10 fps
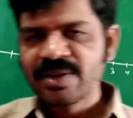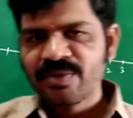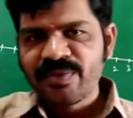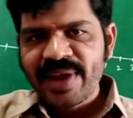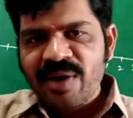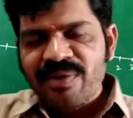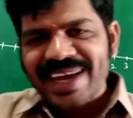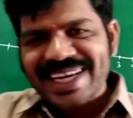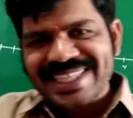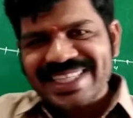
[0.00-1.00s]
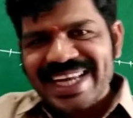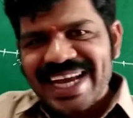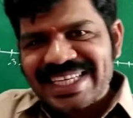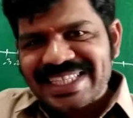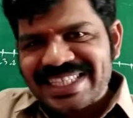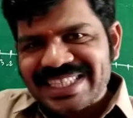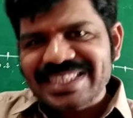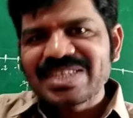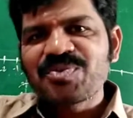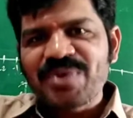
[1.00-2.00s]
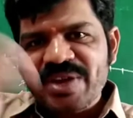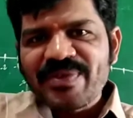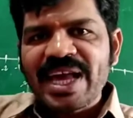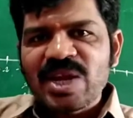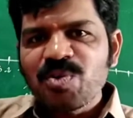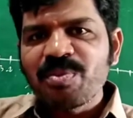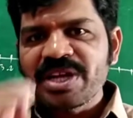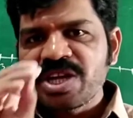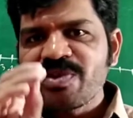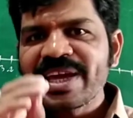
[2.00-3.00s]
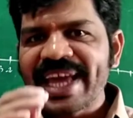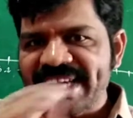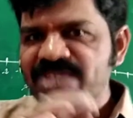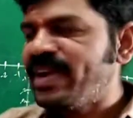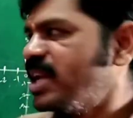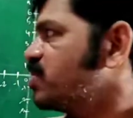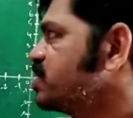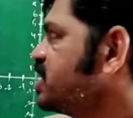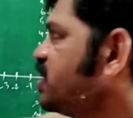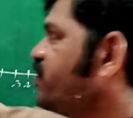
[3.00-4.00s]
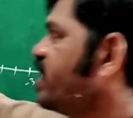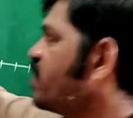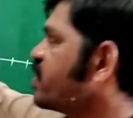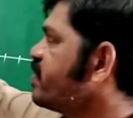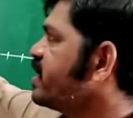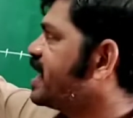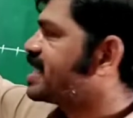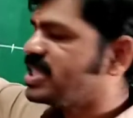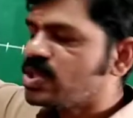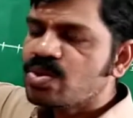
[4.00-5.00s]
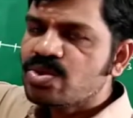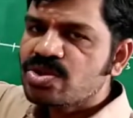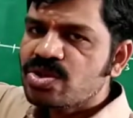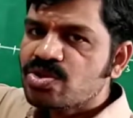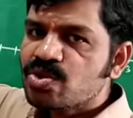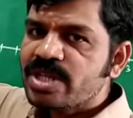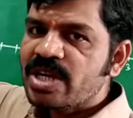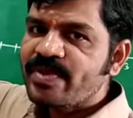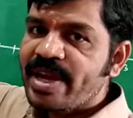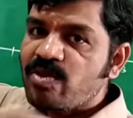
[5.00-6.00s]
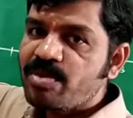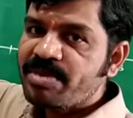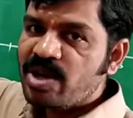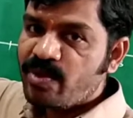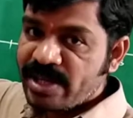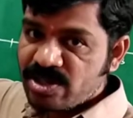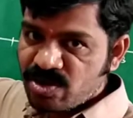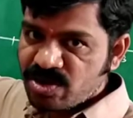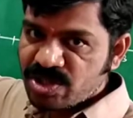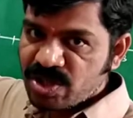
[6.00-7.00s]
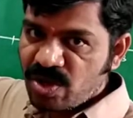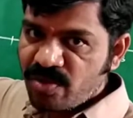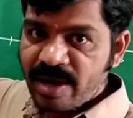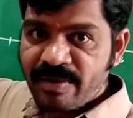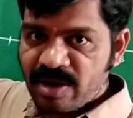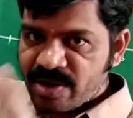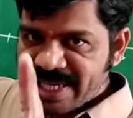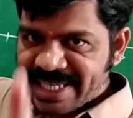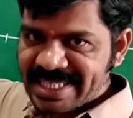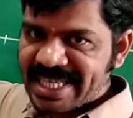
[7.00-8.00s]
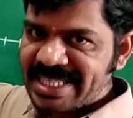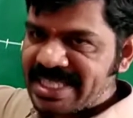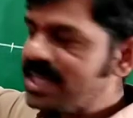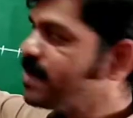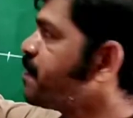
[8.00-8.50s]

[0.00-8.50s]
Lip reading: We have extracted the y value by giving x value. See, we have given x is equal to 0 so that we have obtained y is equal to 0. We have already discussed it.